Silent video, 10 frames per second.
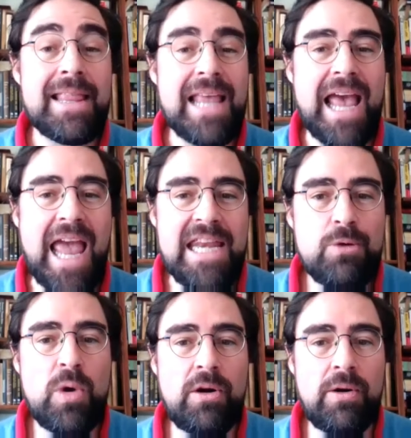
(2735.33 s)
and
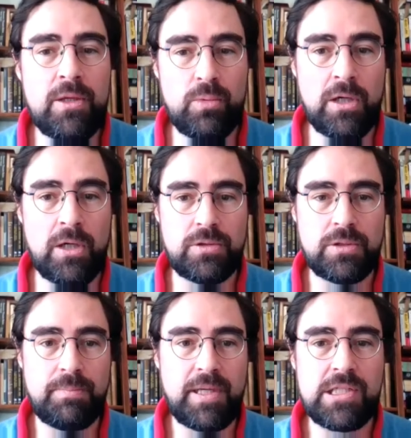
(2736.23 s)
anywhere in the world
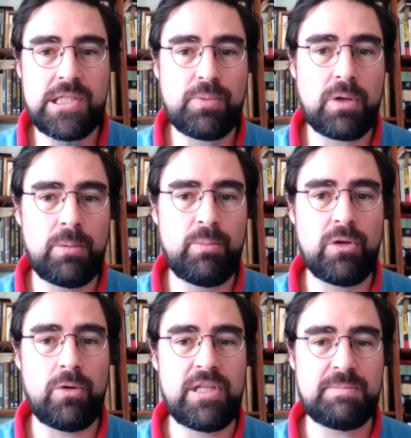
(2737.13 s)
because the problem
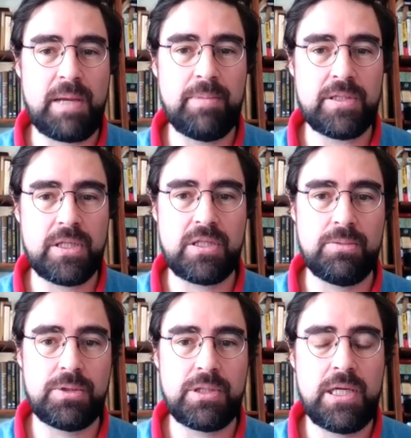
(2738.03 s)
with all these payment
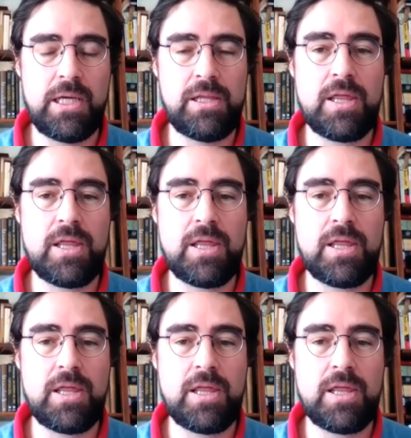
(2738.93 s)
systems is eh,